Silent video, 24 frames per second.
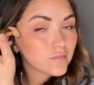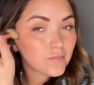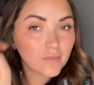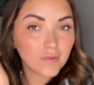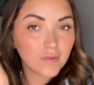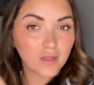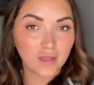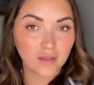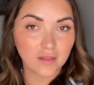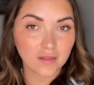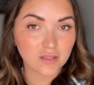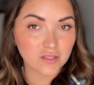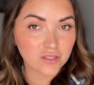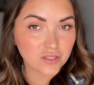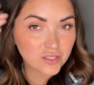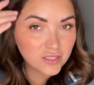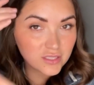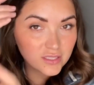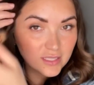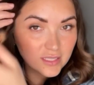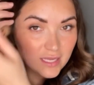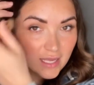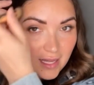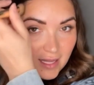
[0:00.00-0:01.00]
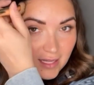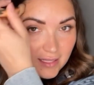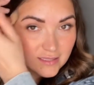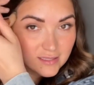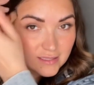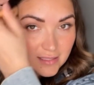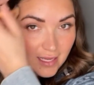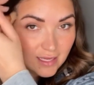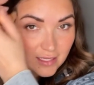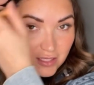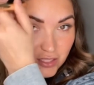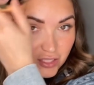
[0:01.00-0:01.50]
And this just adds
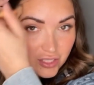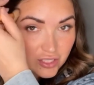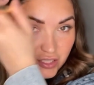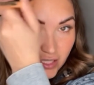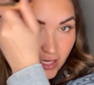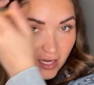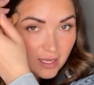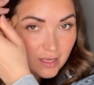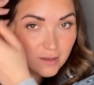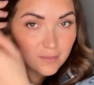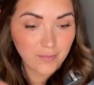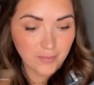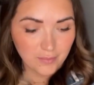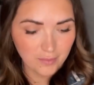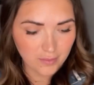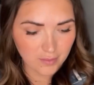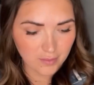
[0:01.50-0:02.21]
that shape